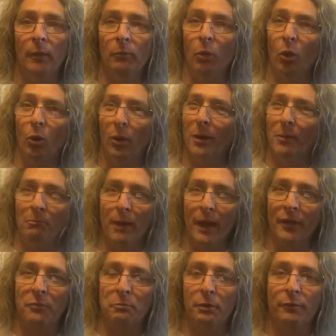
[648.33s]
Or a
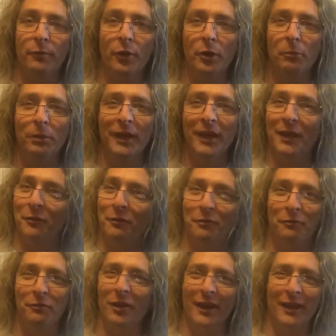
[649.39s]
month preferably
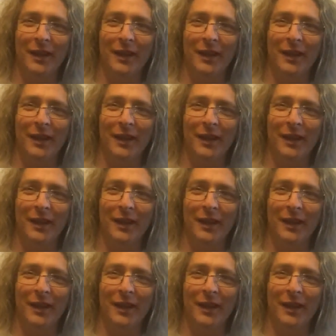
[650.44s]
if